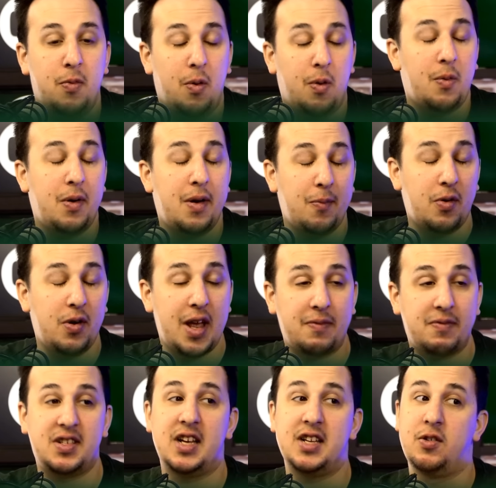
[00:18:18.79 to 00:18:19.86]
What, what, you have
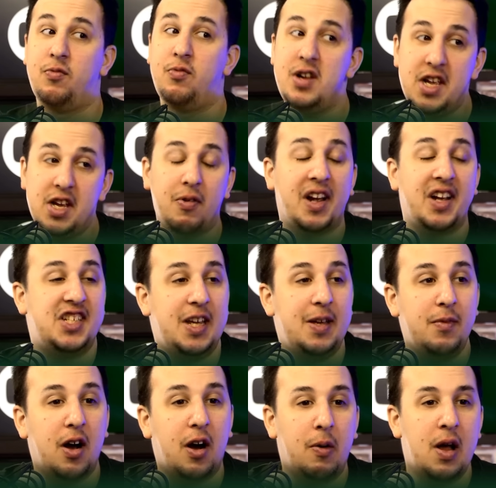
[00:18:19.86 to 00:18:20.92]
to say is a really great team
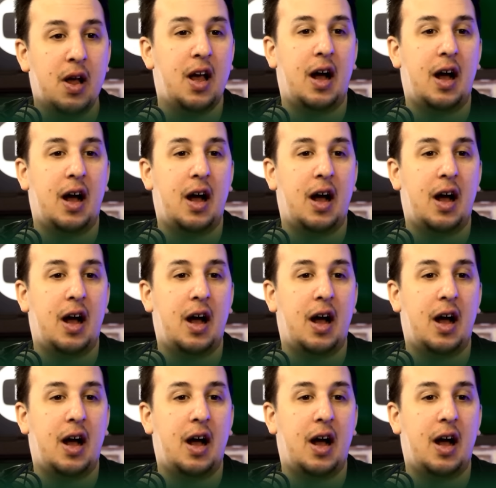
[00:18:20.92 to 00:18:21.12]
goal.